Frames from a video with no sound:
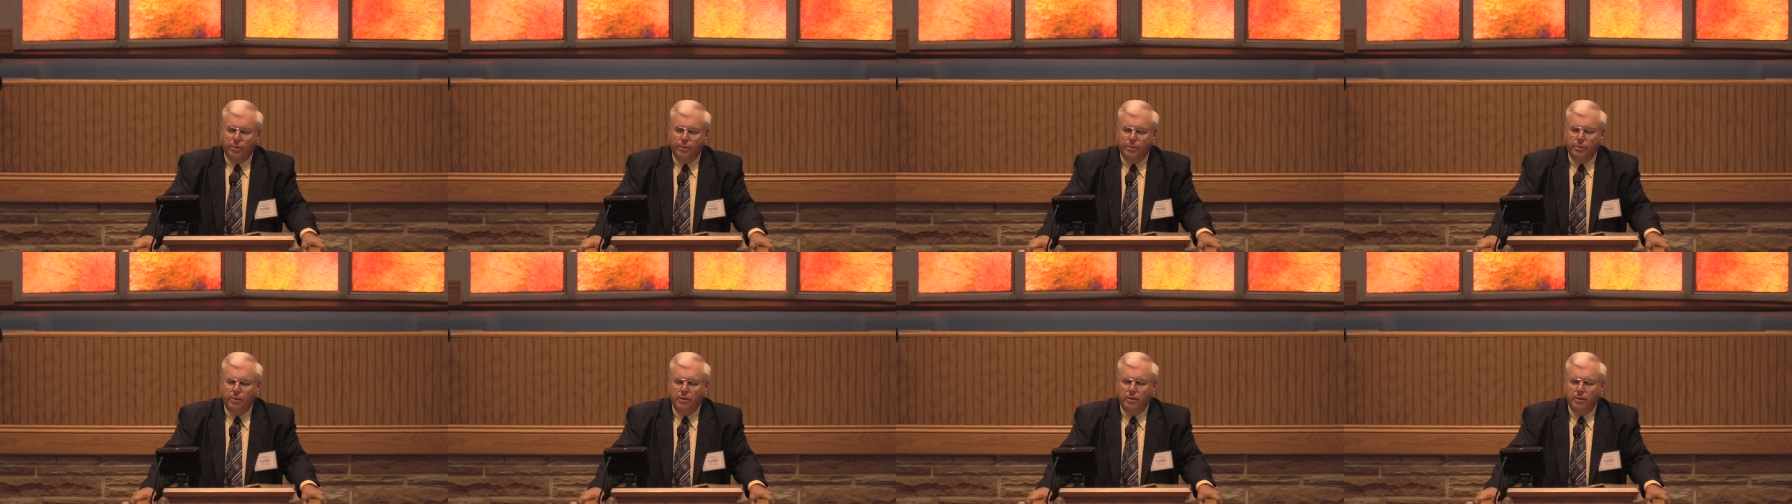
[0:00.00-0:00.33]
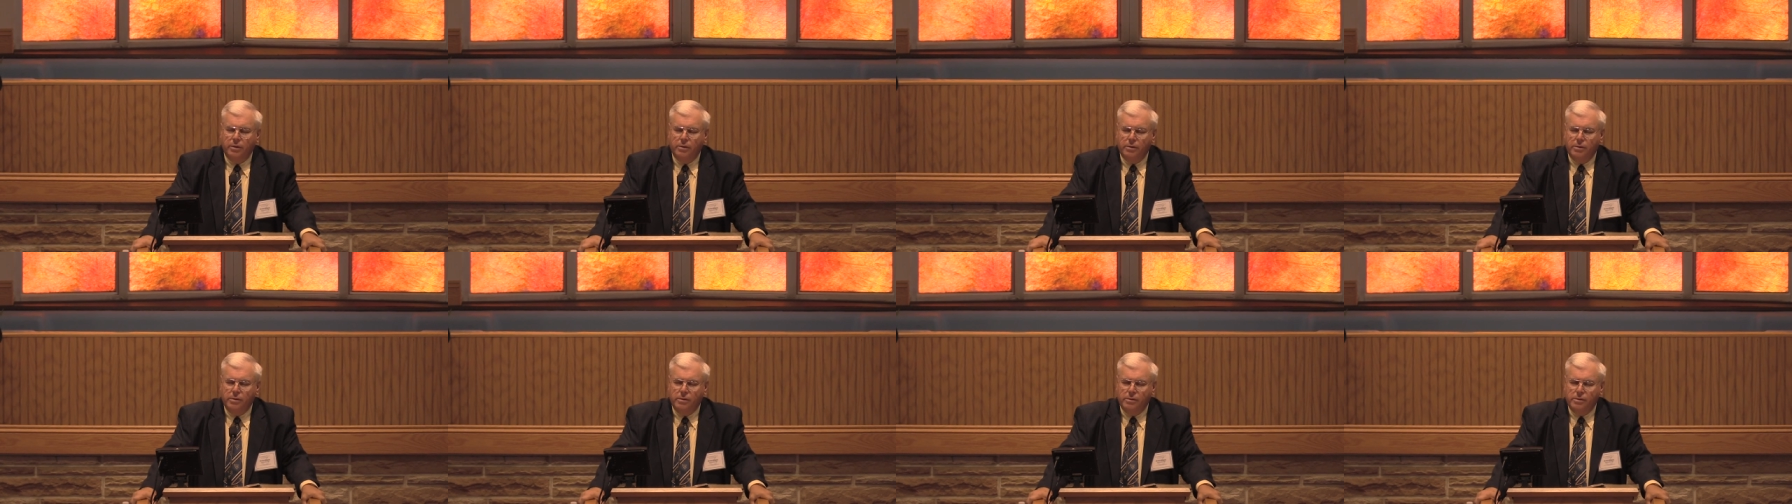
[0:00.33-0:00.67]
who,
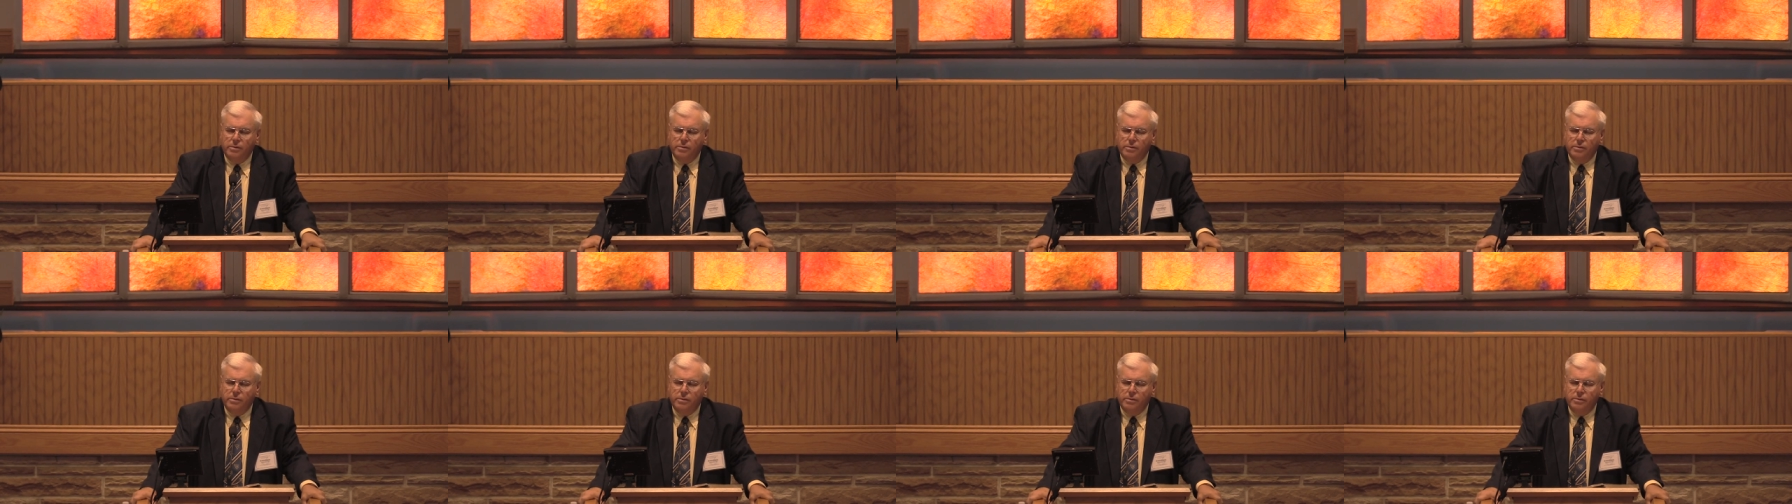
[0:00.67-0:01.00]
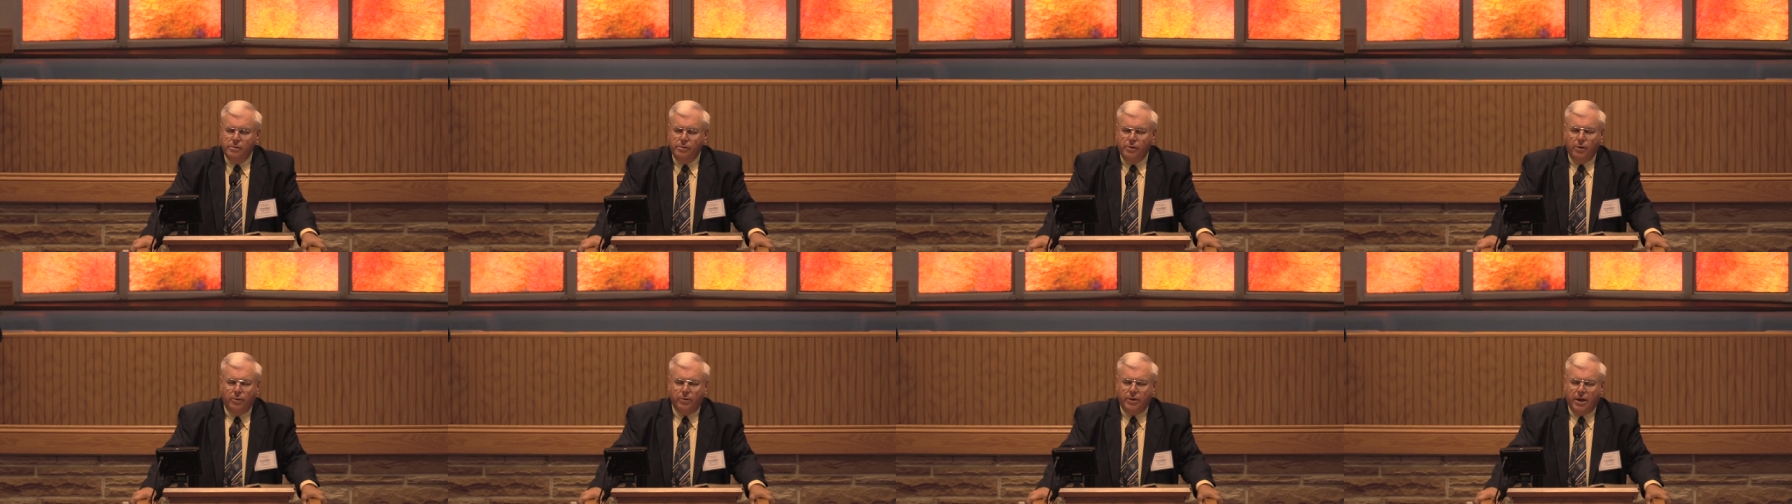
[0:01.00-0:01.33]

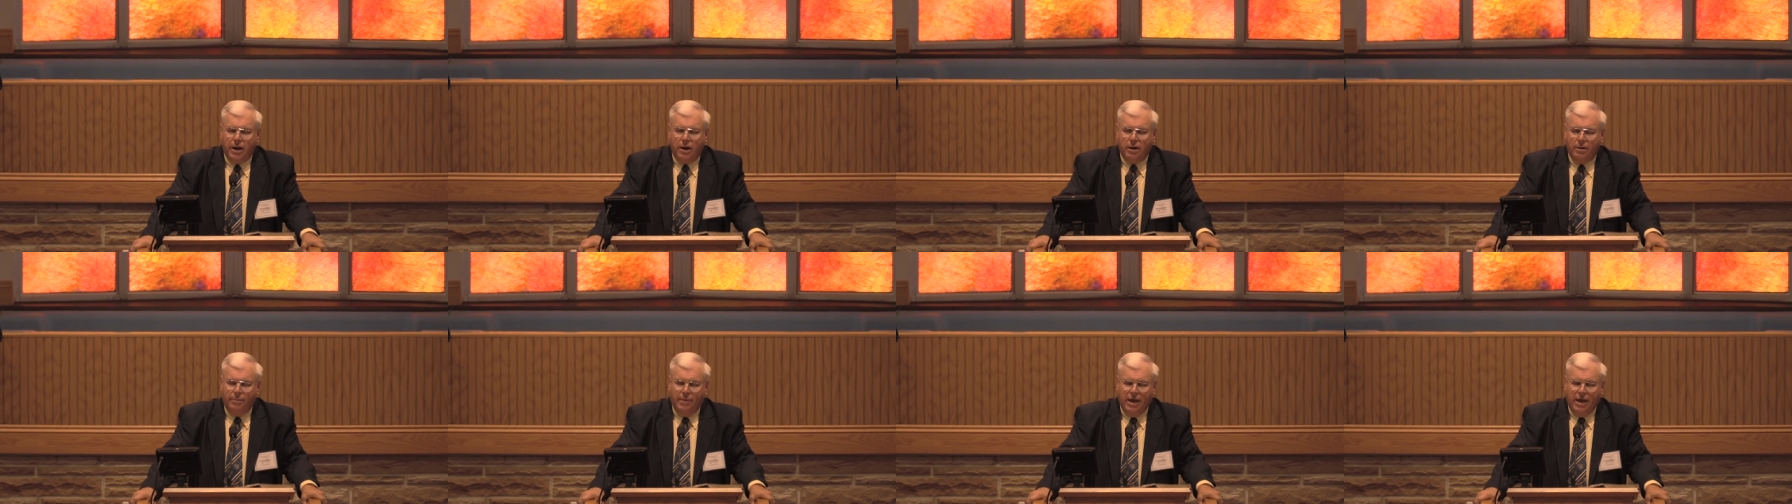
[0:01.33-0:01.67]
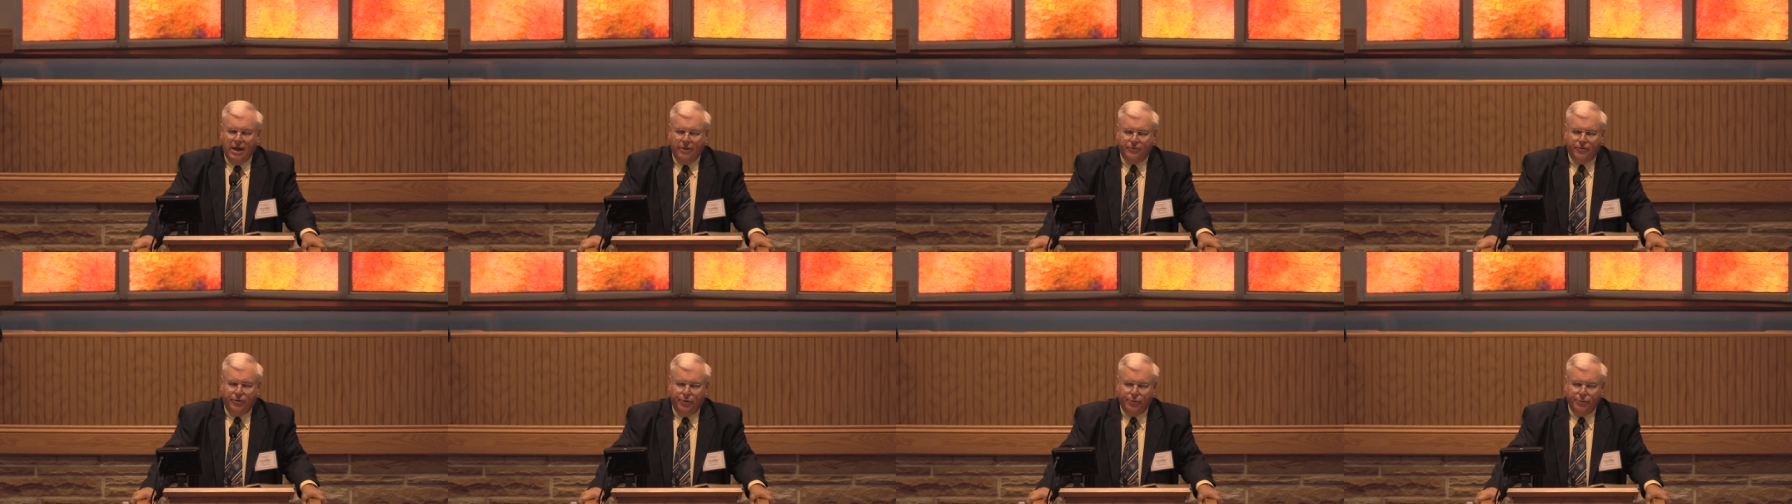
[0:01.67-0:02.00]
who don't care
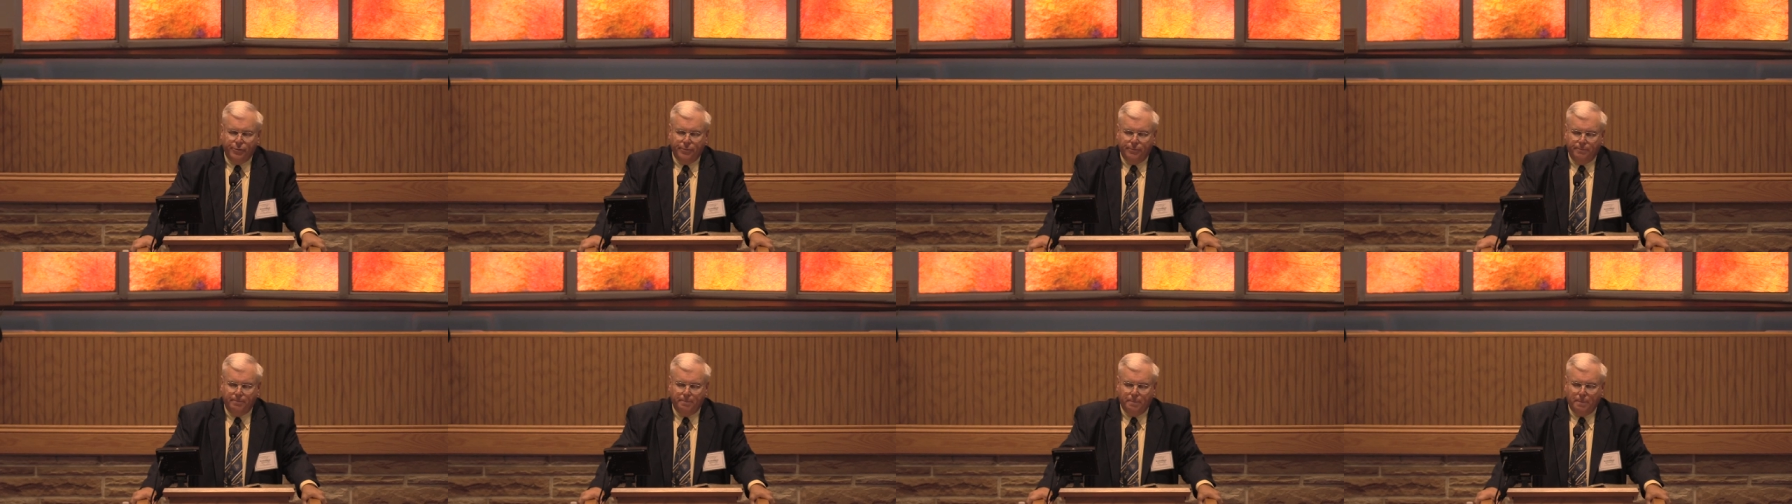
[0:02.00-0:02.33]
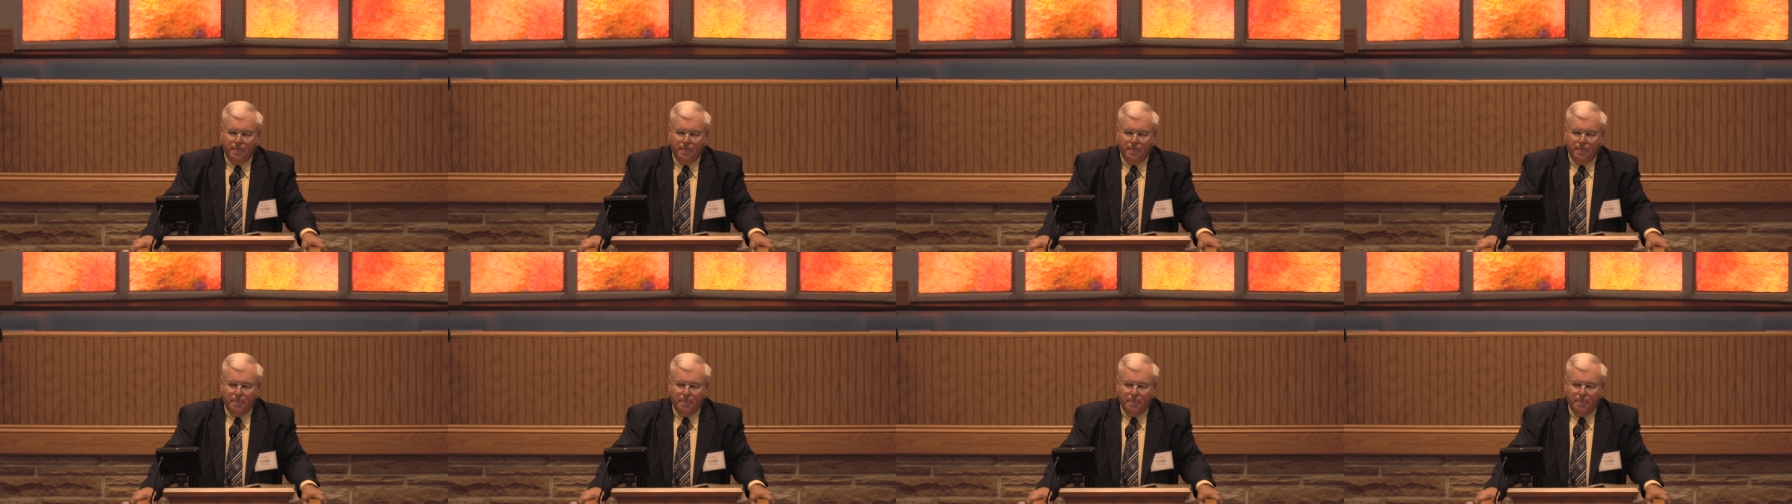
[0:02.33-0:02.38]
about you.